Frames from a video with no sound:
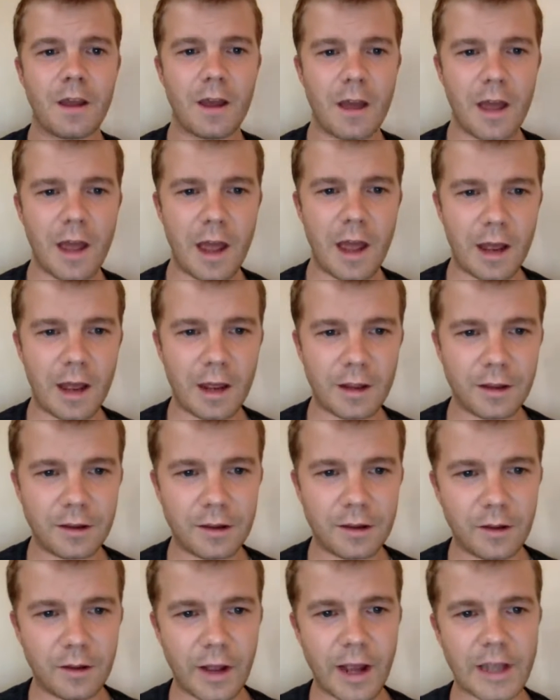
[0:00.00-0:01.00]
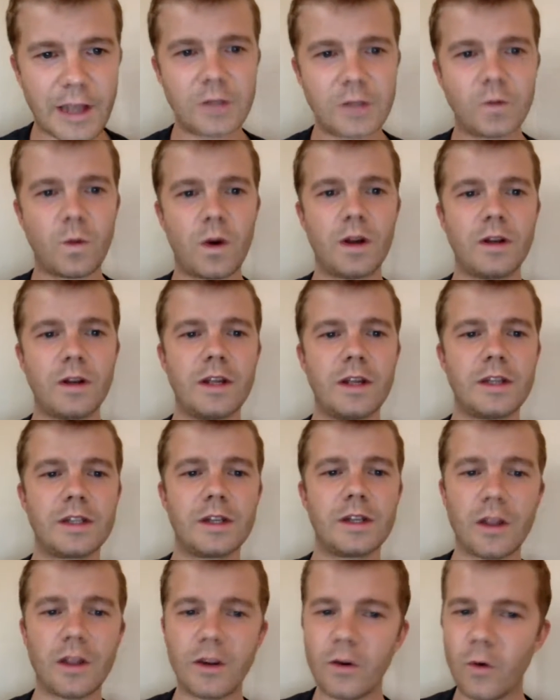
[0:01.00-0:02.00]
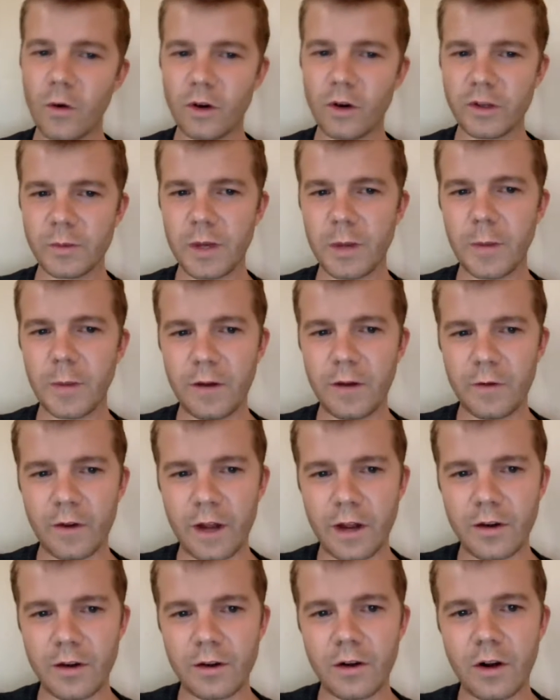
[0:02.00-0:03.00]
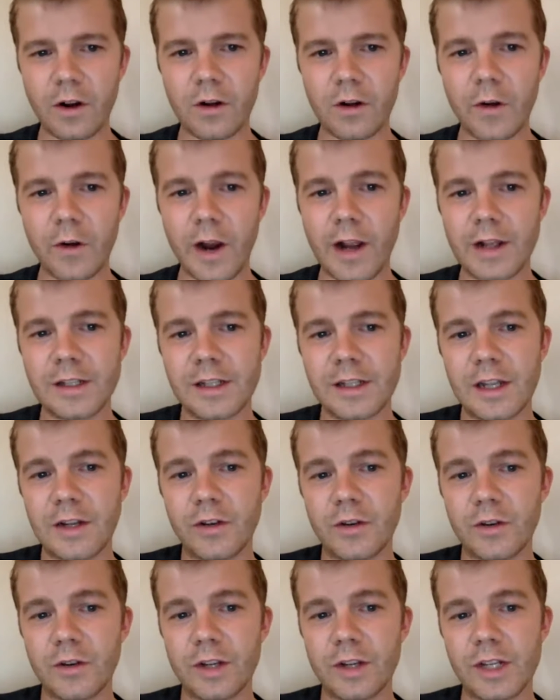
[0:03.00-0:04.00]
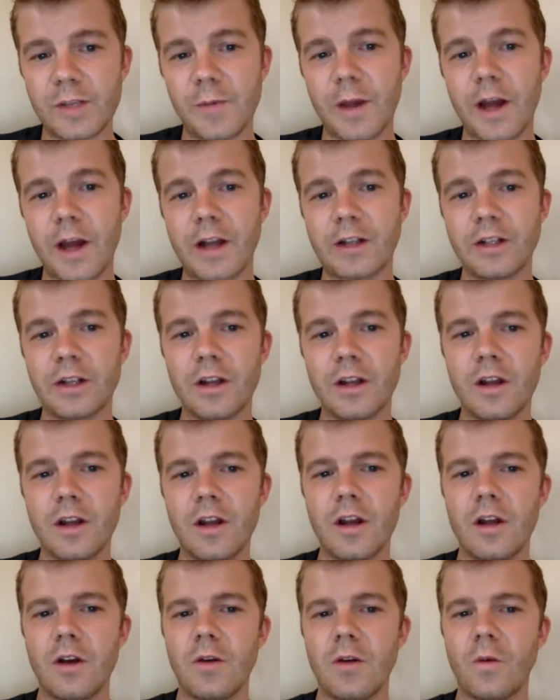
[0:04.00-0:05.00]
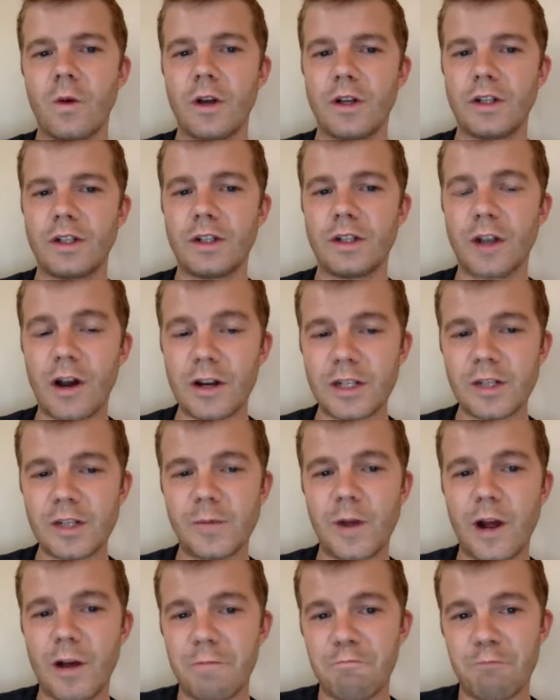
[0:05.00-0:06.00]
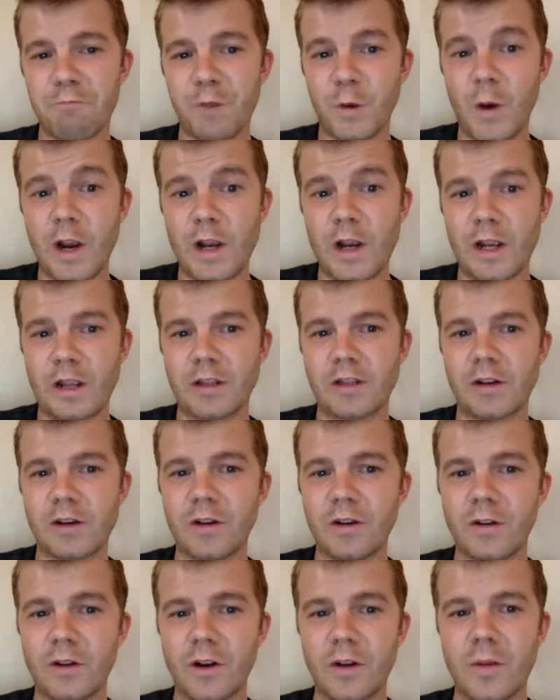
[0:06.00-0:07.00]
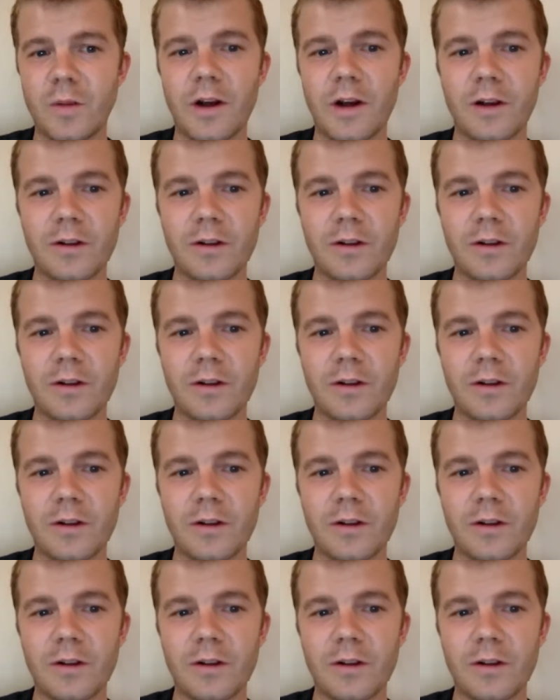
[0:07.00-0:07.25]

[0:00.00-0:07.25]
And the last one is another course made by Fernando called Grand Central Dispatch, which talks about threading, so you learn about